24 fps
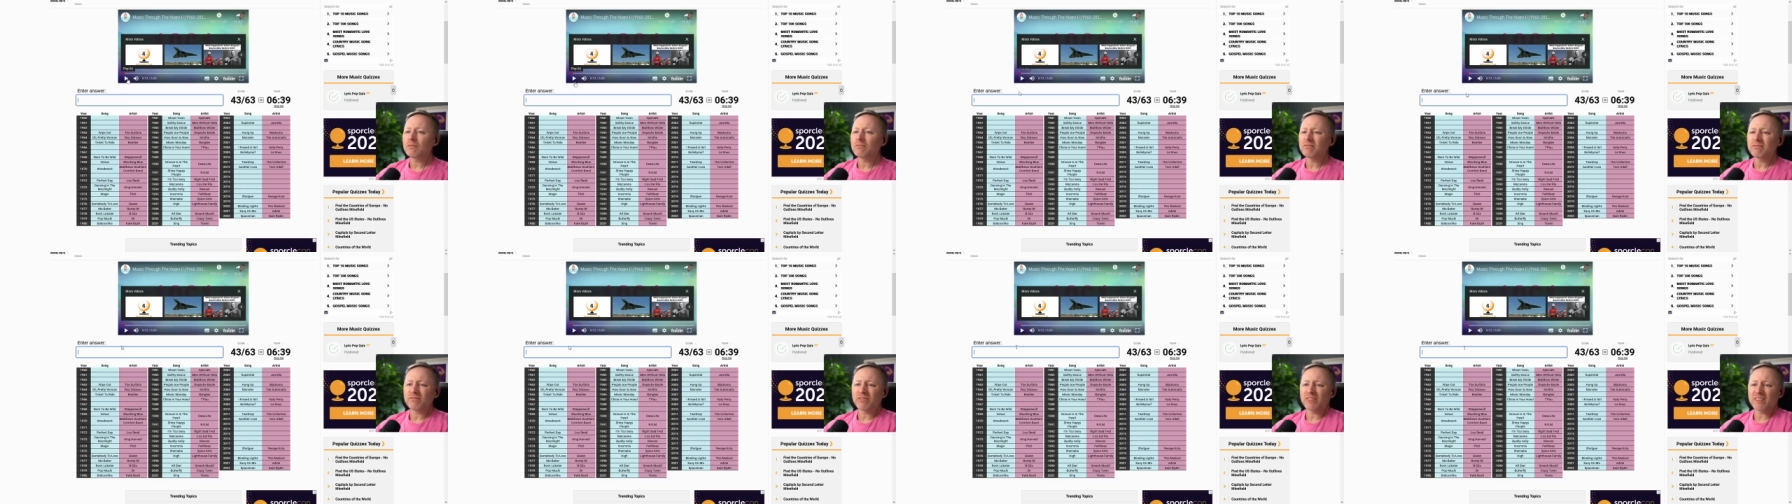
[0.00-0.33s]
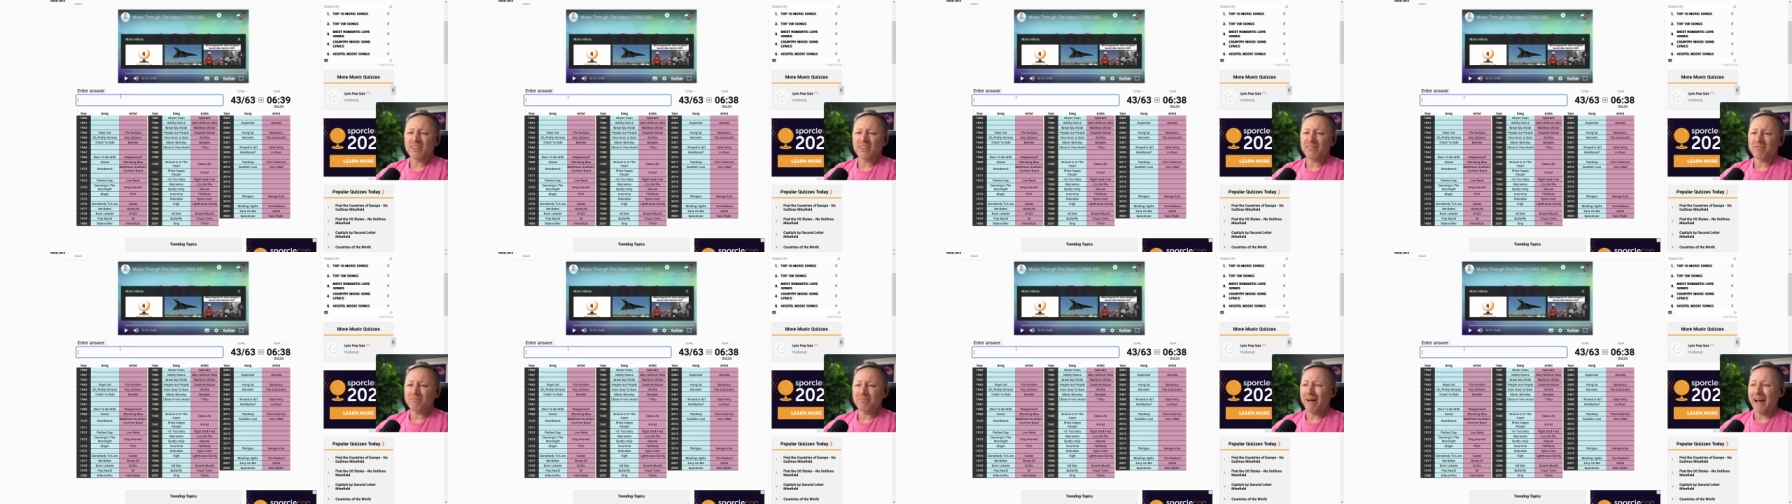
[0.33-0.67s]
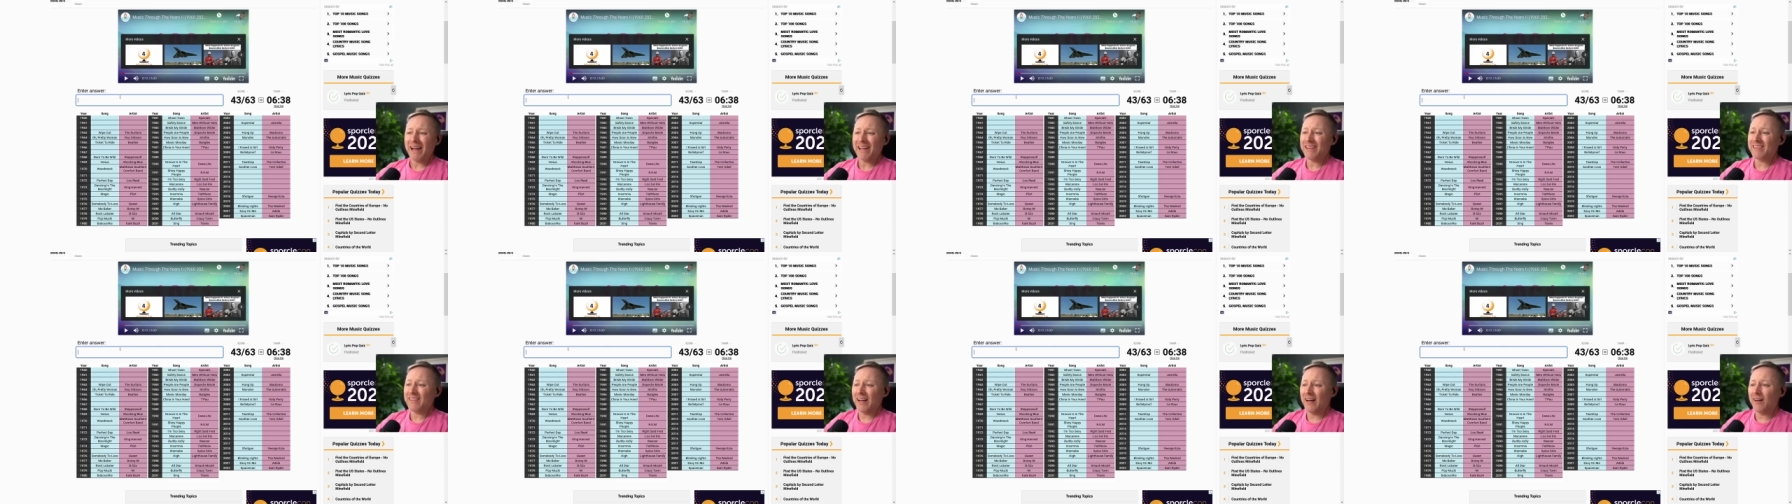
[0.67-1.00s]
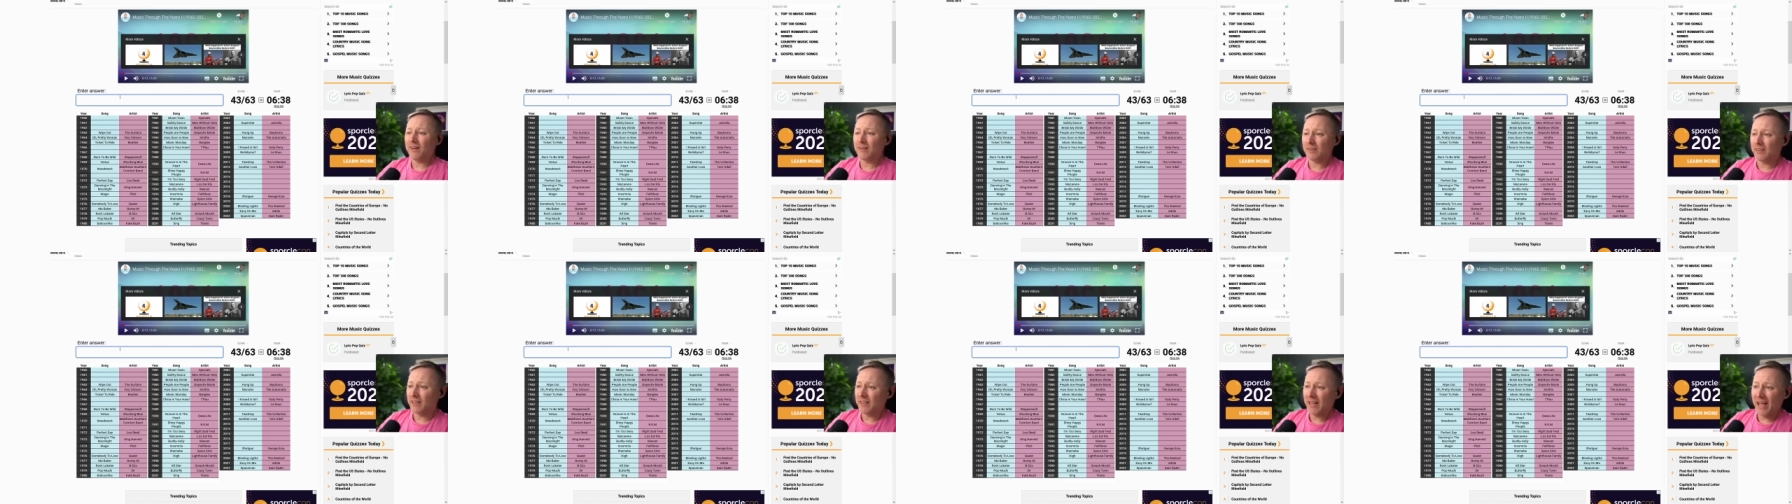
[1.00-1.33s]
Fucking My
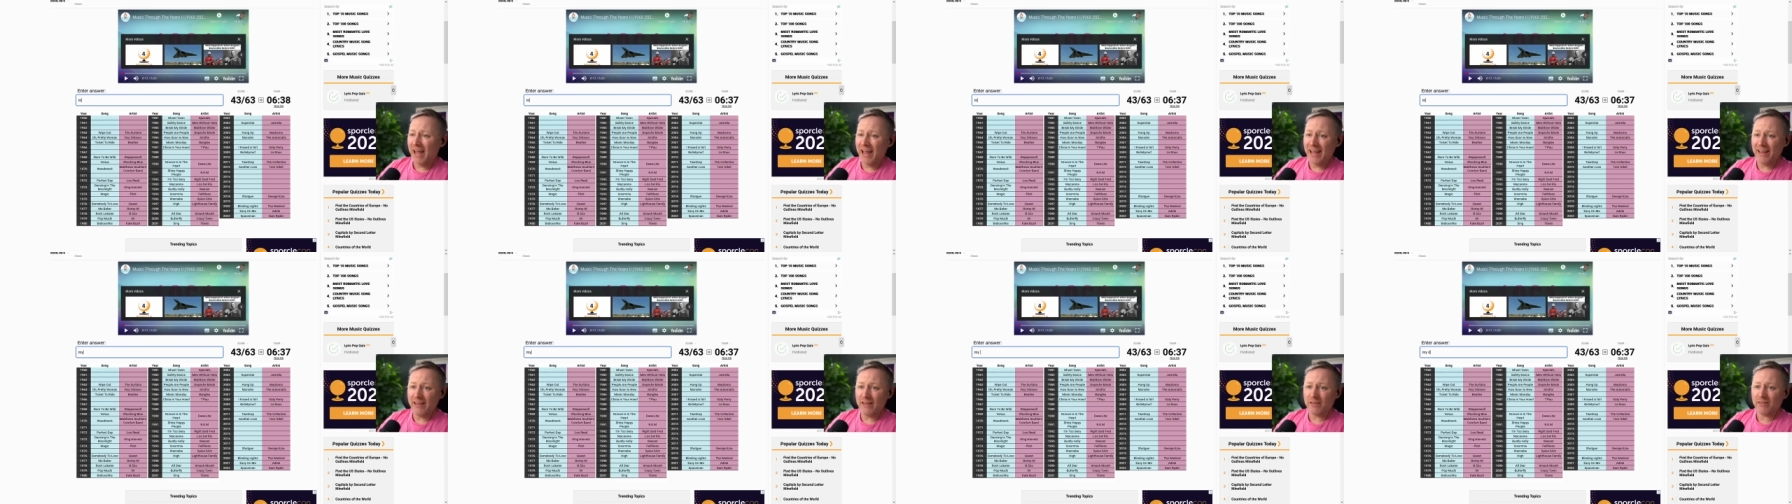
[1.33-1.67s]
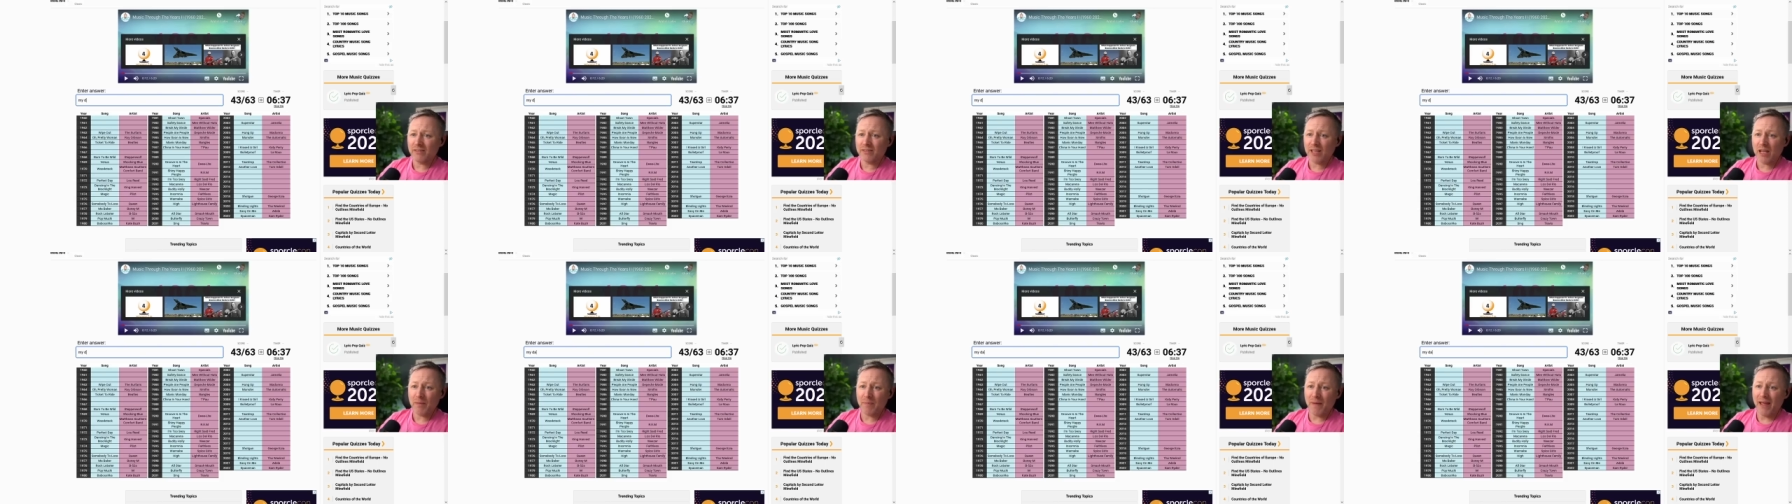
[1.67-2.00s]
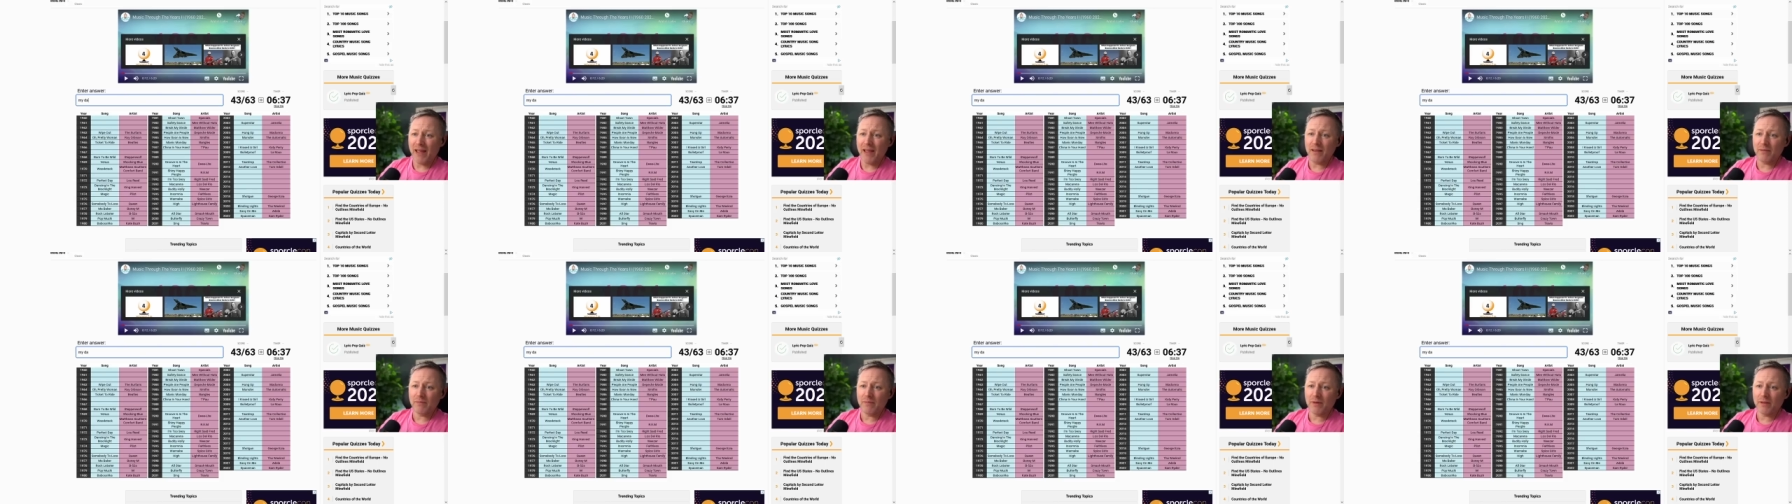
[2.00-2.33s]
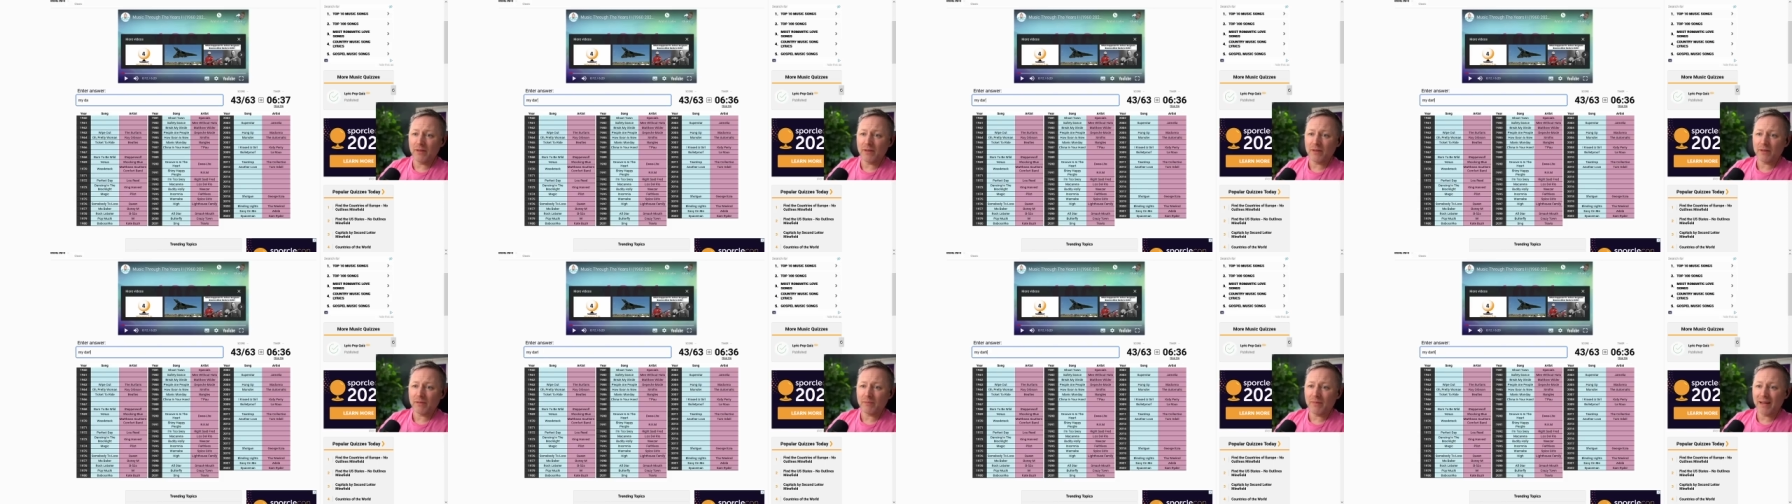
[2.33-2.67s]
Darling, Eton. Type Eton, man.
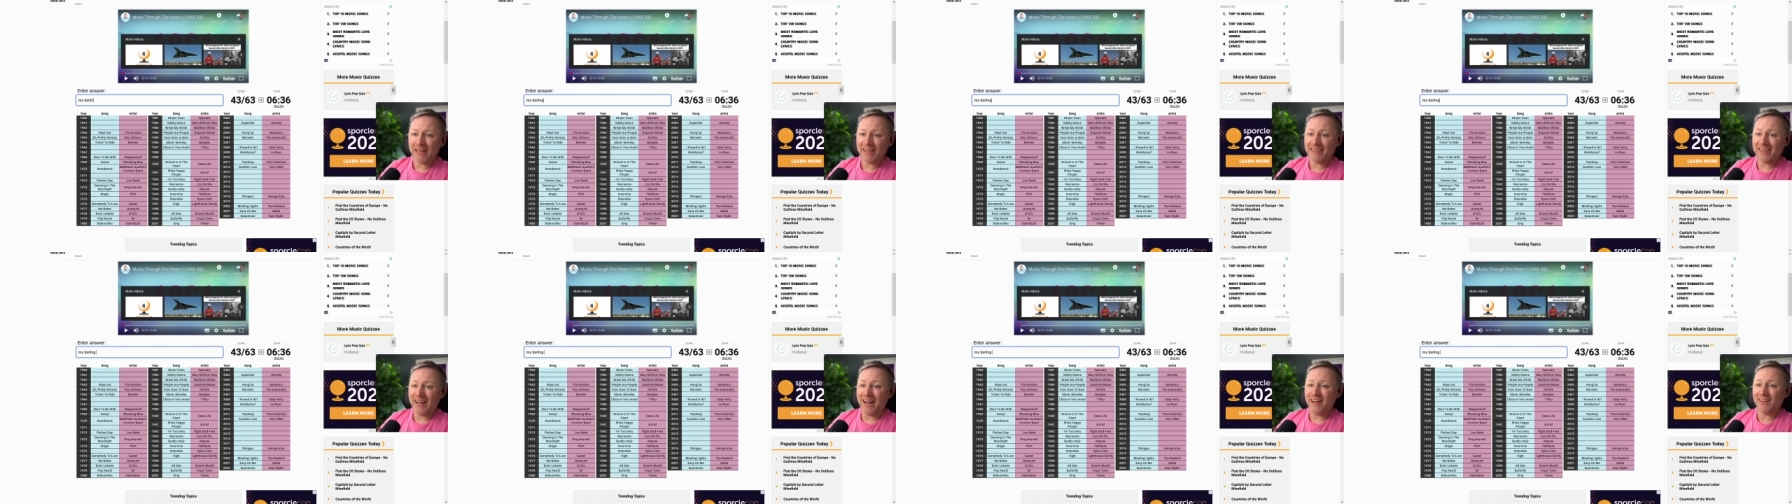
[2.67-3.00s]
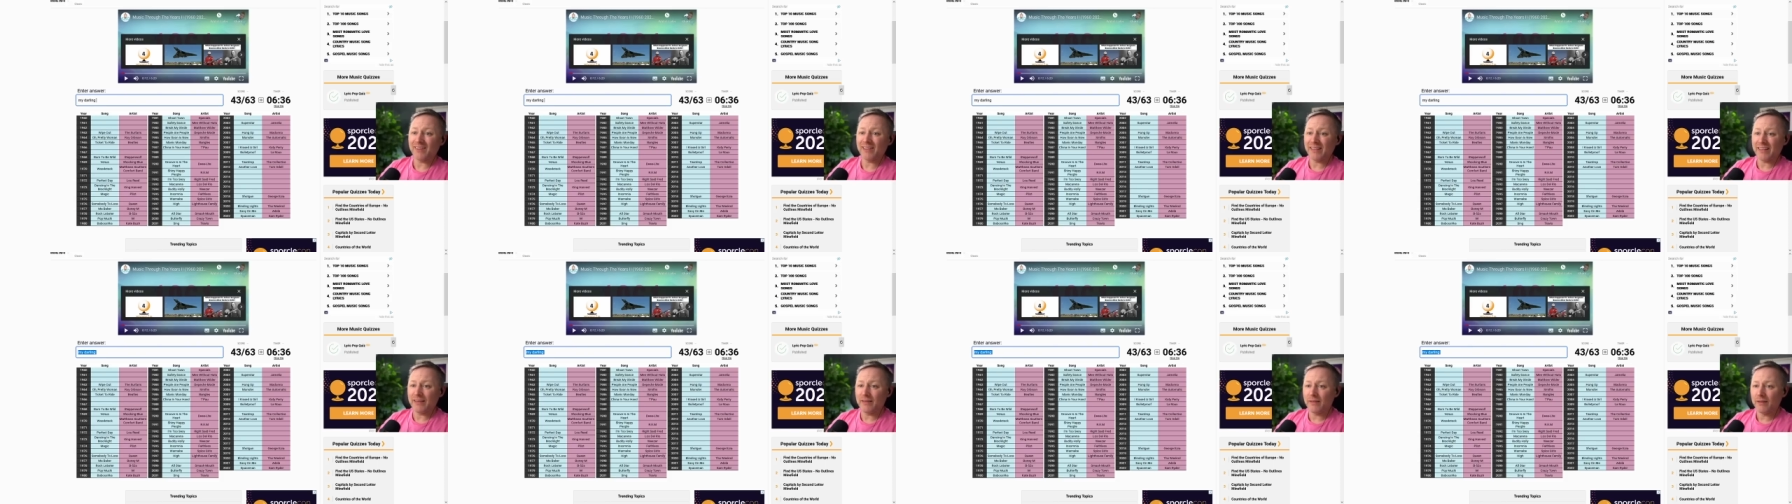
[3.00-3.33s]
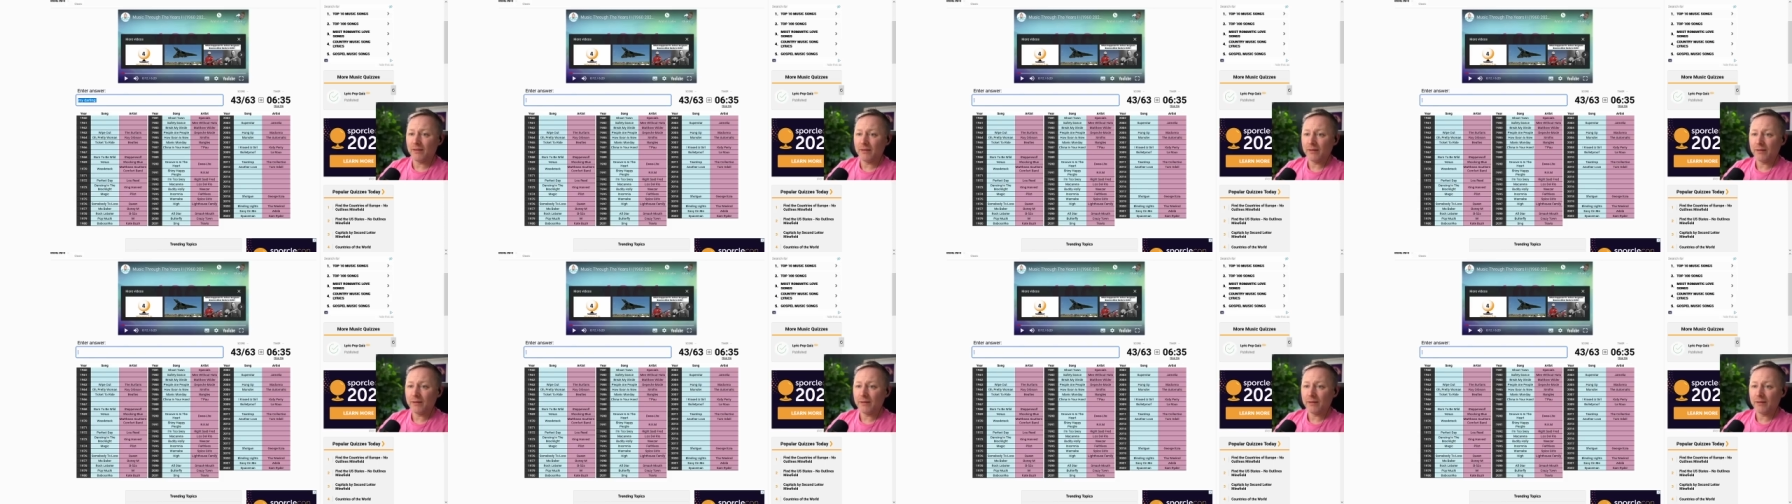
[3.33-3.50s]
My Darling.